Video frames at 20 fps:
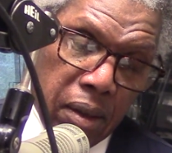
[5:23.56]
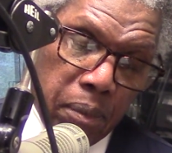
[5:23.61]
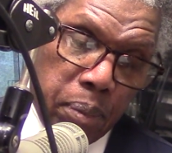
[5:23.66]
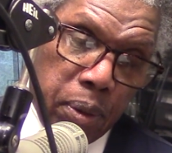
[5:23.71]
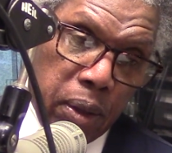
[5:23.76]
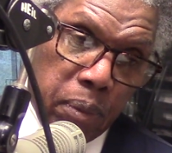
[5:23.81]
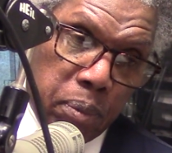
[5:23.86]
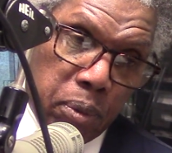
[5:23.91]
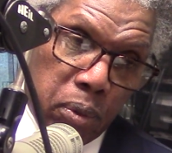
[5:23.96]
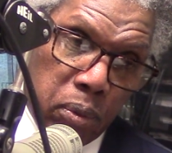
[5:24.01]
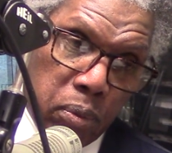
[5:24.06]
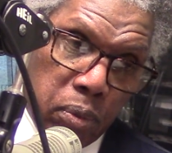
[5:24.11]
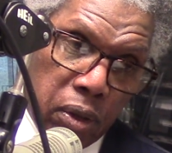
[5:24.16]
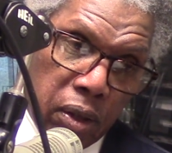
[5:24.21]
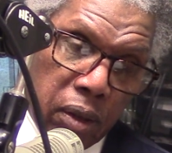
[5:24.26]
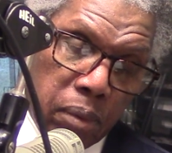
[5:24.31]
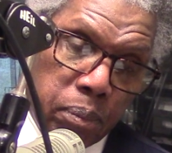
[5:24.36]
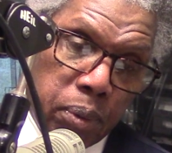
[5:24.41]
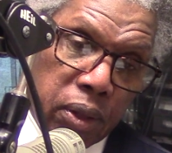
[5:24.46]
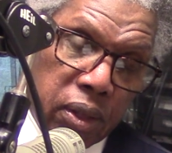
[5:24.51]
people
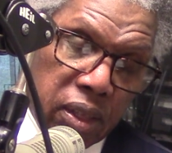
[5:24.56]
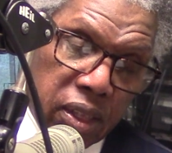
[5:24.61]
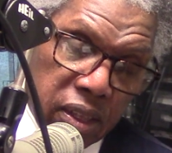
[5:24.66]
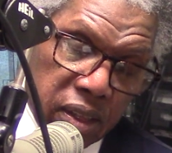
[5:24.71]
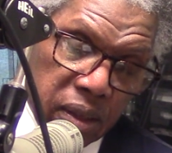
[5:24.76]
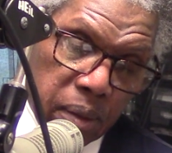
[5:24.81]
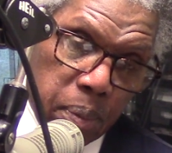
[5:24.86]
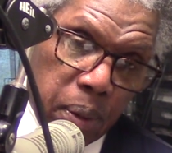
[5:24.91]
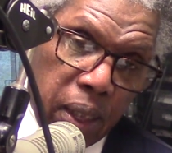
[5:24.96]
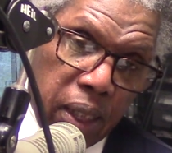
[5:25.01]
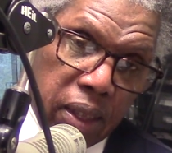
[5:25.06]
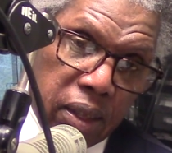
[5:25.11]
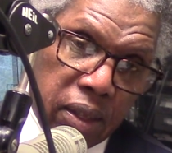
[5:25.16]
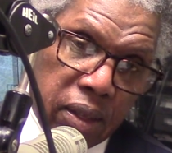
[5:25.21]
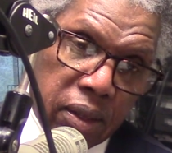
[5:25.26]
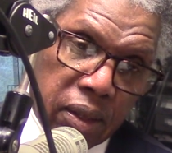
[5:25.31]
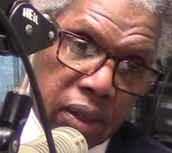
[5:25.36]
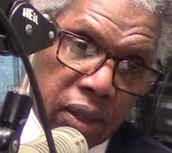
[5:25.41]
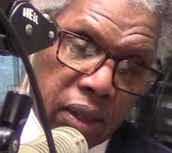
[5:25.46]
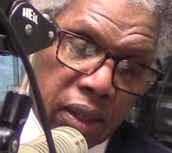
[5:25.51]

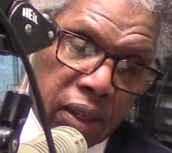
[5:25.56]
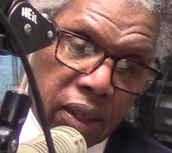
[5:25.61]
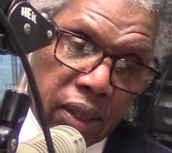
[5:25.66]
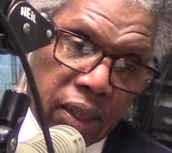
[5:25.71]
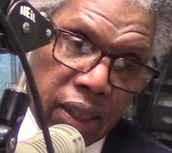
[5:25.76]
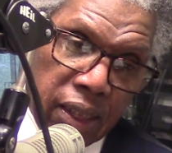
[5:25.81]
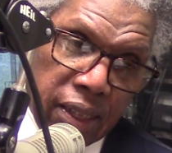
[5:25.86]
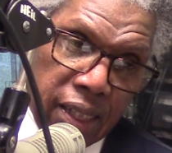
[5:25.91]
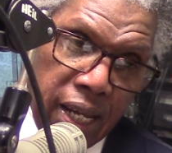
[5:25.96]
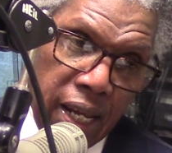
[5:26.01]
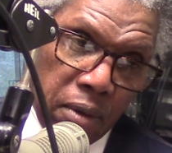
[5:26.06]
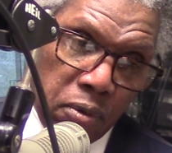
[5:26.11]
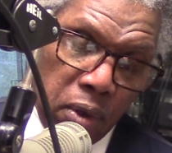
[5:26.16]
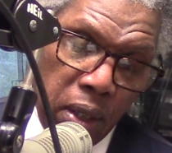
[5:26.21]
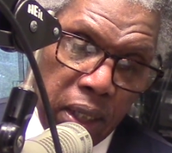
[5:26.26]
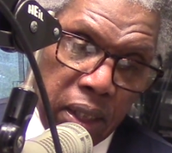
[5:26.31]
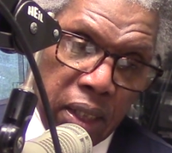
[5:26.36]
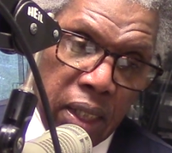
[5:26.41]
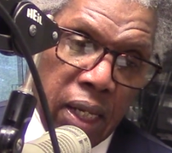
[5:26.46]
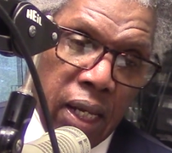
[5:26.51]
participating in that
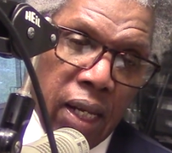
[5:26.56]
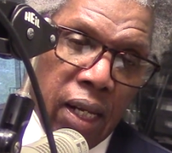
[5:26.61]
way.